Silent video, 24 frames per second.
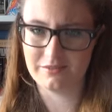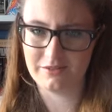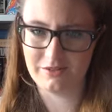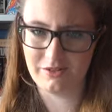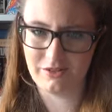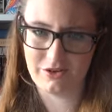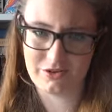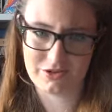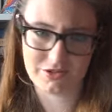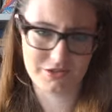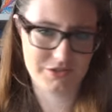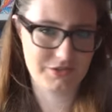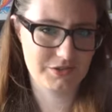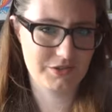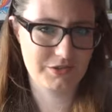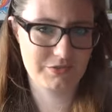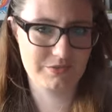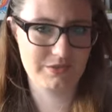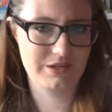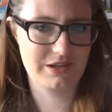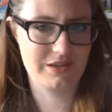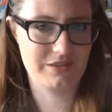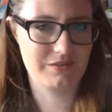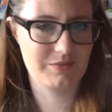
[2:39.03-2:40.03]
lock
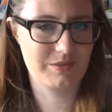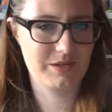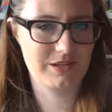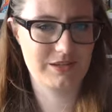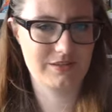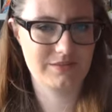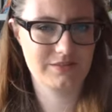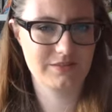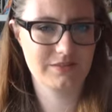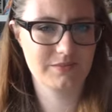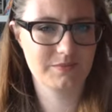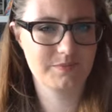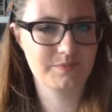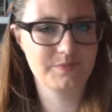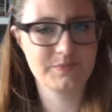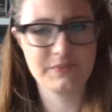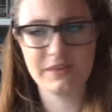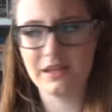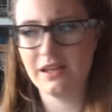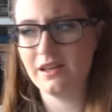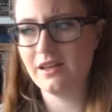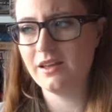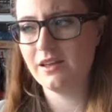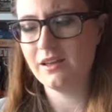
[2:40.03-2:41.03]
onto another person.
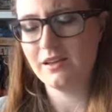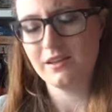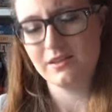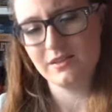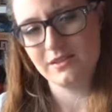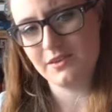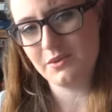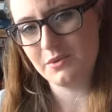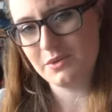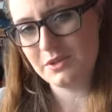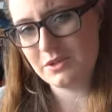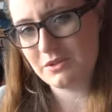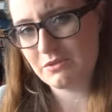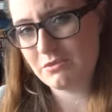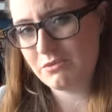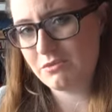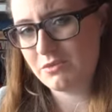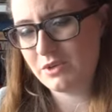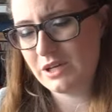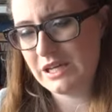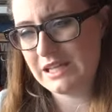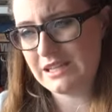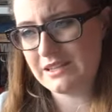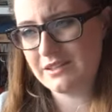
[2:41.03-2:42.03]
So
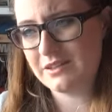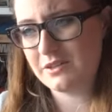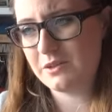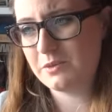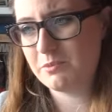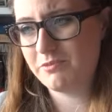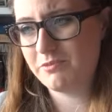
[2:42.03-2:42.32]
it